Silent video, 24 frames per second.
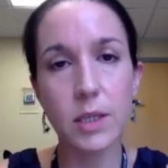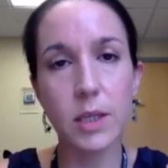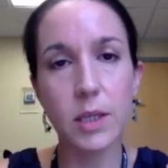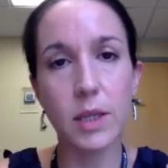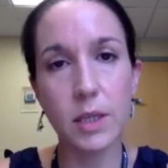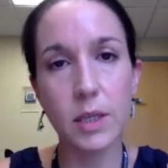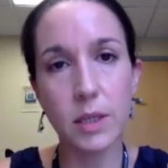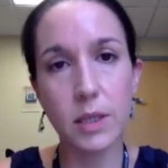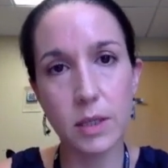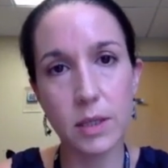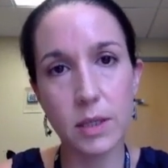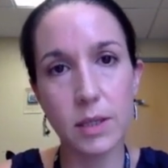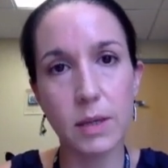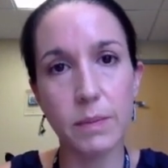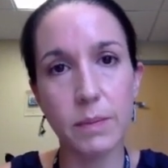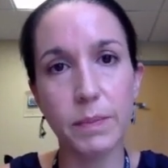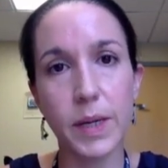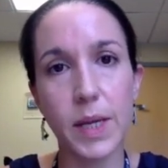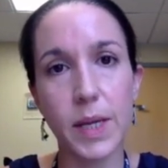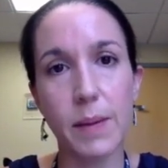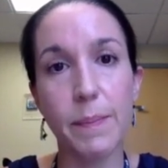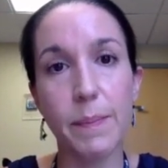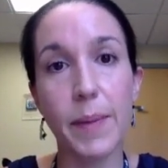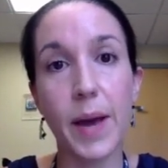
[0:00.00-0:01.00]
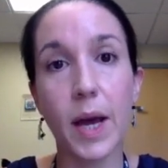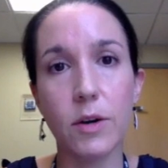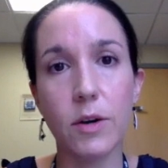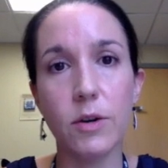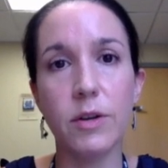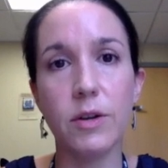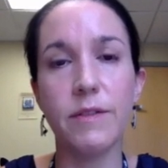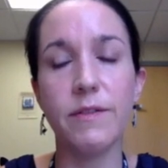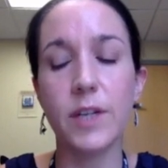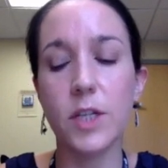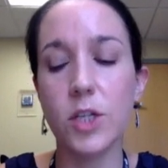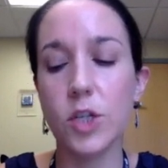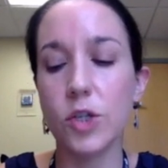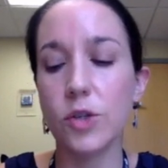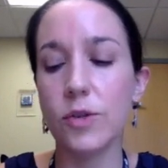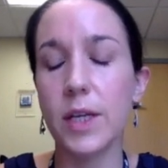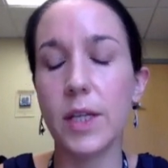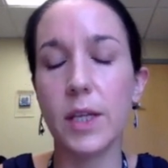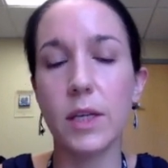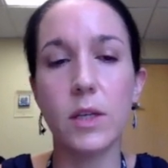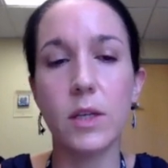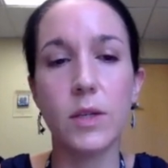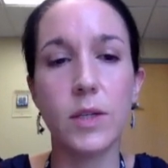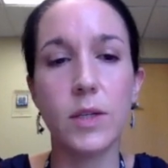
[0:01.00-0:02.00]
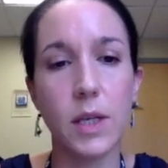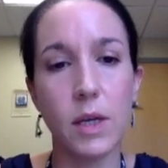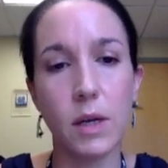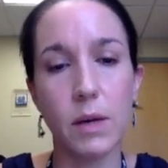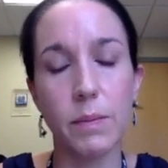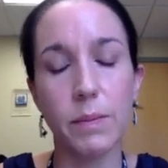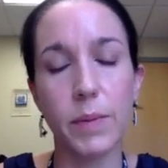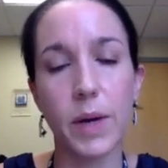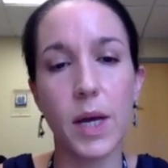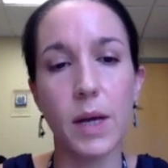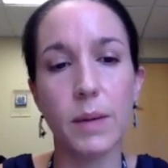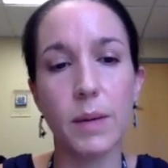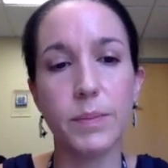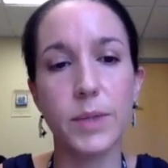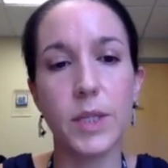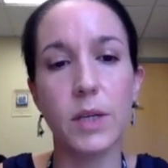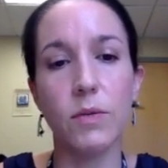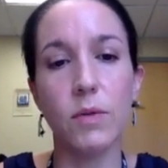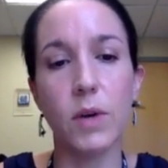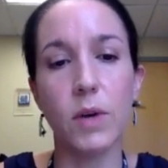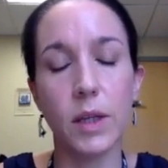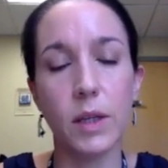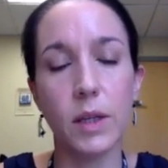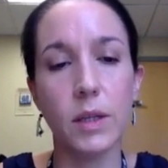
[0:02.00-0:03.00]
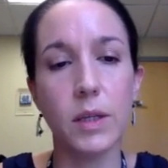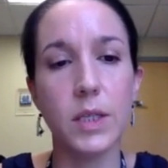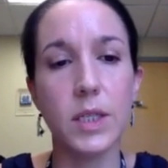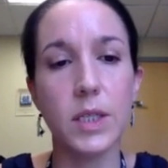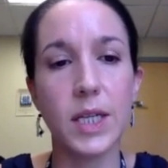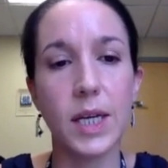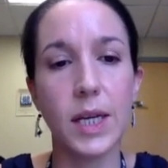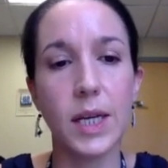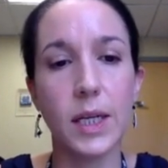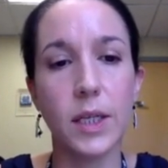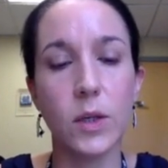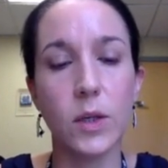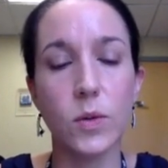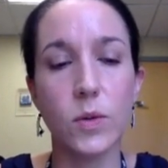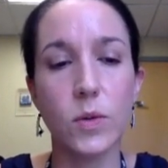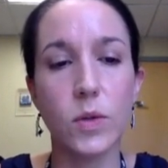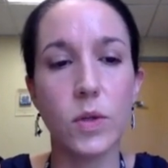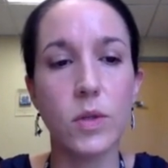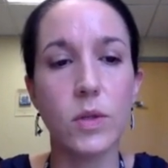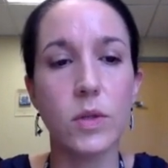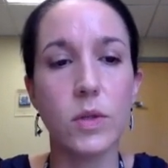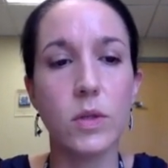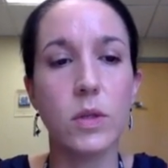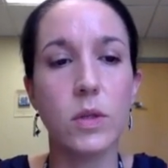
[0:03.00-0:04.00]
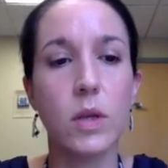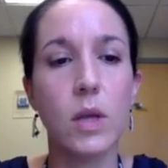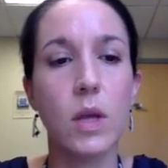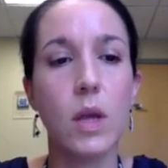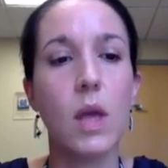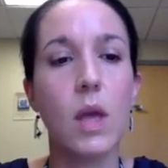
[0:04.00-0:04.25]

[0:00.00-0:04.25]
and this is simply a pattern of injury that you see on biopsy rather than a diagnosis.